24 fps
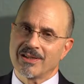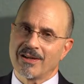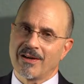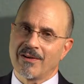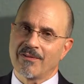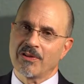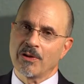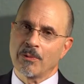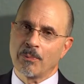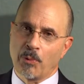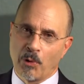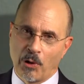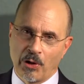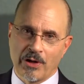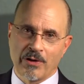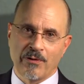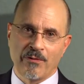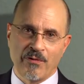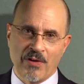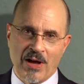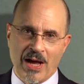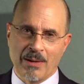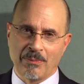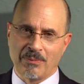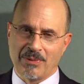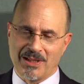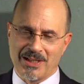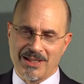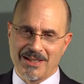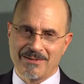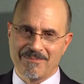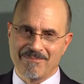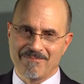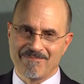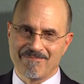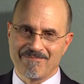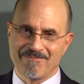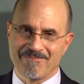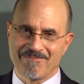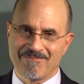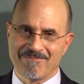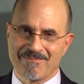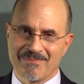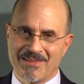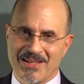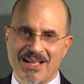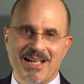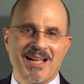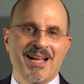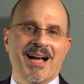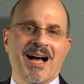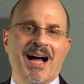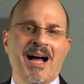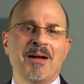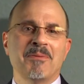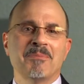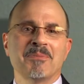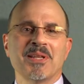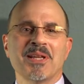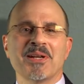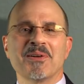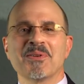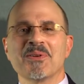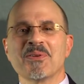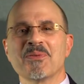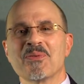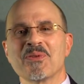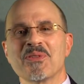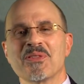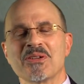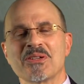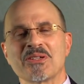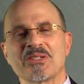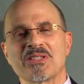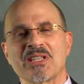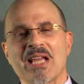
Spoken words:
of the Boit family. I'm Larry Withers,